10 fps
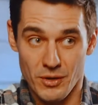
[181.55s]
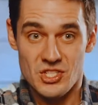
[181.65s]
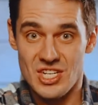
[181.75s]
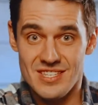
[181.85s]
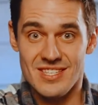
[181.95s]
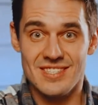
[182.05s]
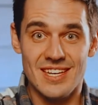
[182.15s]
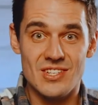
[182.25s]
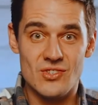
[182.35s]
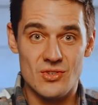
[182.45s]
what Jesus
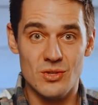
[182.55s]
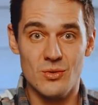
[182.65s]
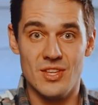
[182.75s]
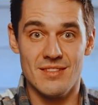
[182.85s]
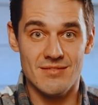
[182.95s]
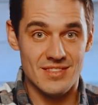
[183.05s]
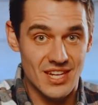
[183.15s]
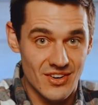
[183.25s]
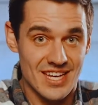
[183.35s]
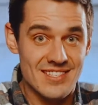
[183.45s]
said is true, then
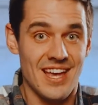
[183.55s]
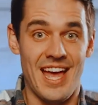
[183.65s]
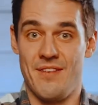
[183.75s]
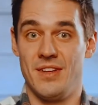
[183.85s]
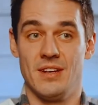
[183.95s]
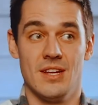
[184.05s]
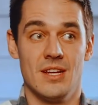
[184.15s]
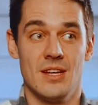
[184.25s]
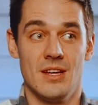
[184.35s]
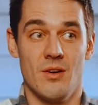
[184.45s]
there is a heaven,
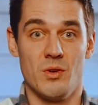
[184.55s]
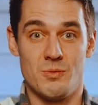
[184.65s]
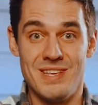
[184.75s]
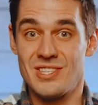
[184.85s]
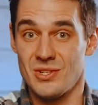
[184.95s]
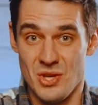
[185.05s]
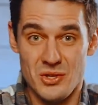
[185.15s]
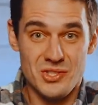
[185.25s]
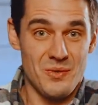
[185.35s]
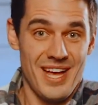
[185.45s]
which means there's
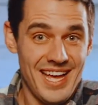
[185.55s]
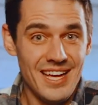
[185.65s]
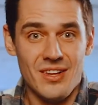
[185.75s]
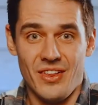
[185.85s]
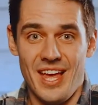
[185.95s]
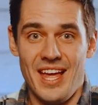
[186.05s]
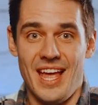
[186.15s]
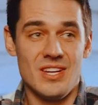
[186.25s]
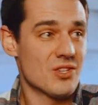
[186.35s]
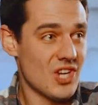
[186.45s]
also a hell,
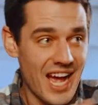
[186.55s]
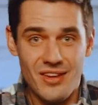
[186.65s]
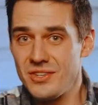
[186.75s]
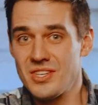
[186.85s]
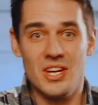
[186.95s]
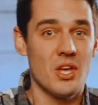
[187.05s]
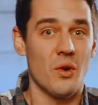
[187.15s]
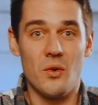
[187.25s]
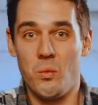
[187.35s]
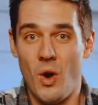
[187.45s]
and your child is gonna
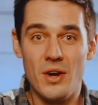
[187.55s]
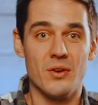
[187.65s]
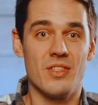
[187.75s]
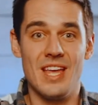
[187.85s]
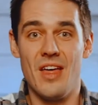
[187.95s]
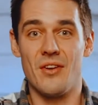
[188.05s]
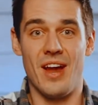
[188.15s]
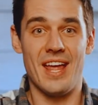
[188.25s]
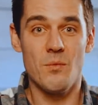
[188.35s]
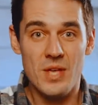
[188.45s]
go to one or the other,
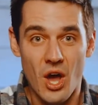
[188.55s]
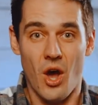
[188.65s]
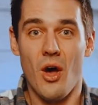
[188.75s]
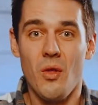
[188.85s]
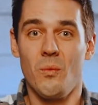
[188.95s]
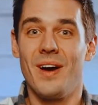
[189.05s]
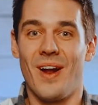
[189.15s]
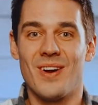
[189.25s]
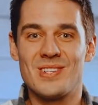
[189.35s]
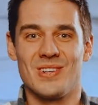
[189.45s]
and we all want
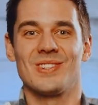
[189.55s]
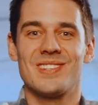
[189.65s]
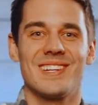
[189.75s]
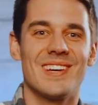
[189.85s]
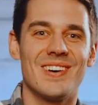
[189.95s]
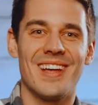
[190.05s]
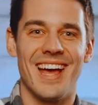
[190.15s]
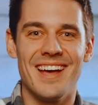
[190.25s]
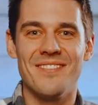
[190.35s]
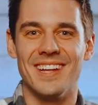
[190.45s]
our children to go to
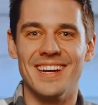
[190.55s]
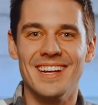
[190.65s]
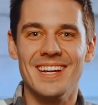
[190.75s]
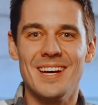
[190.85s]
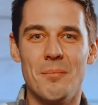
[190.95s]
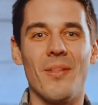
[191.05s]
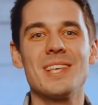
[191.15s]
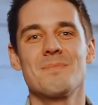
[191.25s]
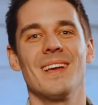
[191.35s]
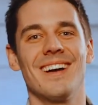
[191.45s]
heaven. But
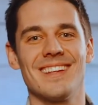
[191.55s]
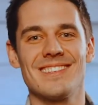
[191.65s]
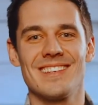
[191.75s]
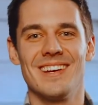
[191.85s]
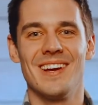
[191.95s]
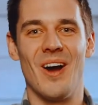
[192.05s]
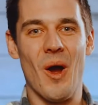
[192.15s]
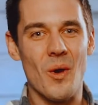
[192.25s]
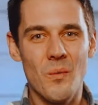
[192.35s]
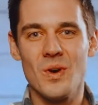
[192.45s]
let's be honest.
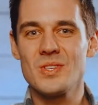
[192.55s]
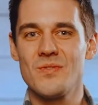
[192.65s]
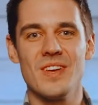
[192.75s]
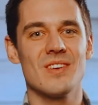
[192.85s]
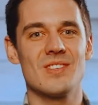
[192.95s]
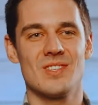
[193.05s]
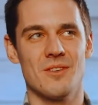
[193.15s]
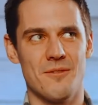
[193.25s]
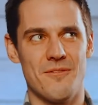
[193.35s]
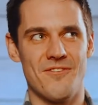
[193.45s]
Our worst fear is
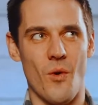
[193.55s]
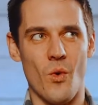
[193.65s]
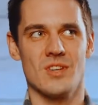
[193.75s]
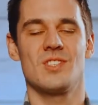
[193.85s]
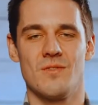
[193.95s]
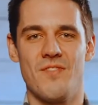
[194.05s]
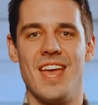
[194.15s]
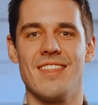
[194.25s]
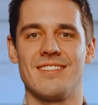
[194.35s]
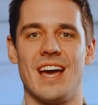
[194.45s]
to force
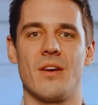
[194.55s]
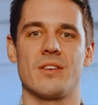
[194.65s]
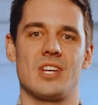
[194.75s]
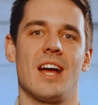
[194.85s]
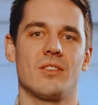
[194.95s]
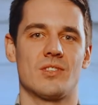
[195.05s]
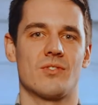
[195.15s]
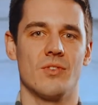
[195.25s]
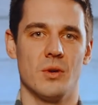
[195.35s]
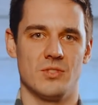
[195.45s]
faith down our child's
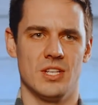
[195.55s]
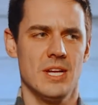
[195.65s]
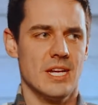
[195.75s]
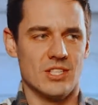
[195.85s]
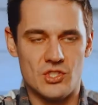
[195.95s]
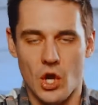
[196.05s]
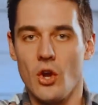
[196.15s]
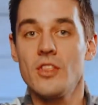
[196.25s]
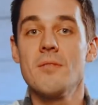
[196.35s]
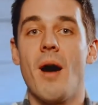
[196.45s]
throat, to
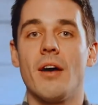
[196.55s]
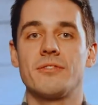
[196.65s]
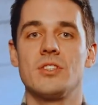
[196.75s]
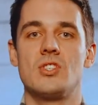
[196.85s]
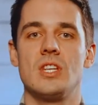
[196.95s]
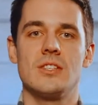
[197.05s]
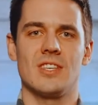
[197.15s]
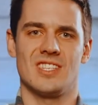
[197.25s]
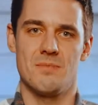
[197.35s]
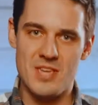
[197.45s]
turn them off to
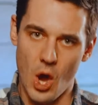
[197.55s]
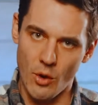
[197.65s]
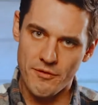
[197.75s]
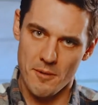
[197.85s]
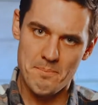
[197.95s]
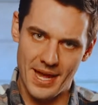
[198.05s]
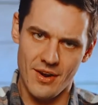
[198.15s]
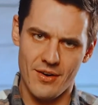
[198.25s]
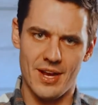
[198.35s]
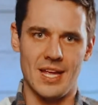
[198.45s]
Jesus, to be
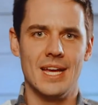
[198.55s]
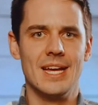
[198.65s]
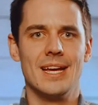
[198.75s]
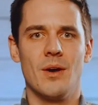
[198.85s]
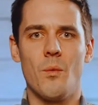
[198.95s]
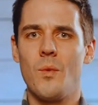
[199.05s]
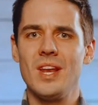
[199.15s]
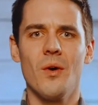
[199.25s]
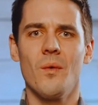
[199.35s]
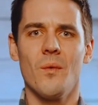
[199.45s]
overbearing. We
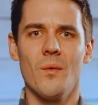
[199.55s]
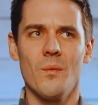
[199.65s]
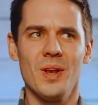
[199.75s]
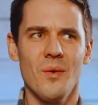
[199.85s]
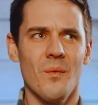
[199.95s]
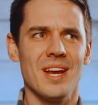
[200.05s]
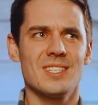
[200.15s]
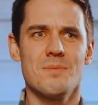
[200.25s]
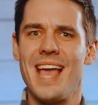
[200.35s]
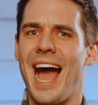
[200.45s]
don't want it
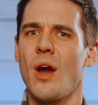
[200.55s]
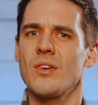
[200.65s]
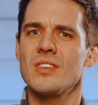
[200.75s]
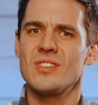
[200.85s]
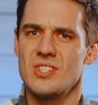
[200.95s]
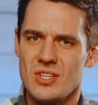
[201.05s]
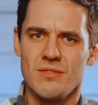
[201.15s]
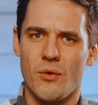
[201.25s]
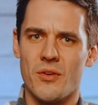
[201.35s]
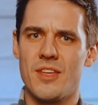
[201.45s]
to be our decision
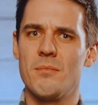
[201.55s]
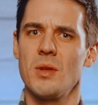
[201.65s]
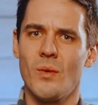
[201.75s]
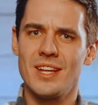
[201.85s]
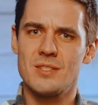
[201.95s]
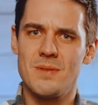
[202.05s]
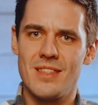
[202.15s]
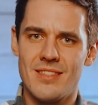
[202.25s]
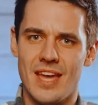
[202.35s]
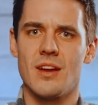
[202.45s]
for them. We want it to be
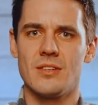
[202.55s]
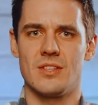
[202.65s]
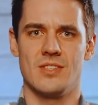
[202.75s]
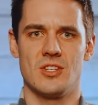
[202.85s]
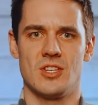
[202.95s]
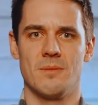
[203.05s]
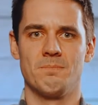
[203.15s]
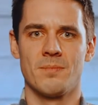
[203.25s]
their decision.